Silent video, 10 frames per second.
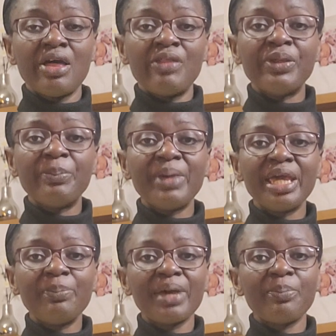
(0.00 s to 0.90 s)
the
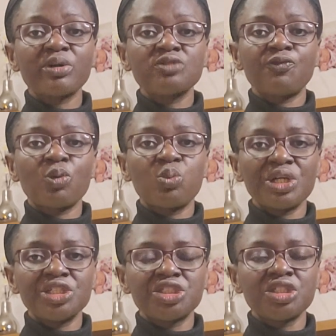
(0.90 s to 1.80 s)
main purpose for
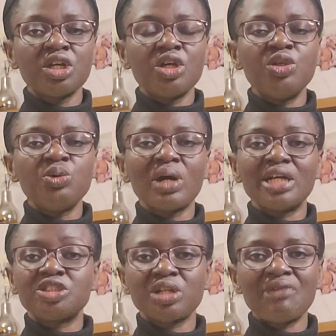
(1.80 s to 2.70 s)
which you
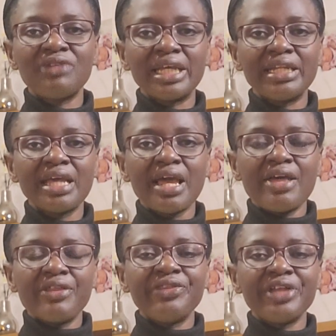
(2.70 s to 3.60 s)
are traveling,
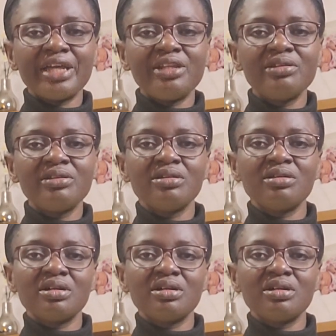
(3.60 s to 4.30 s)
then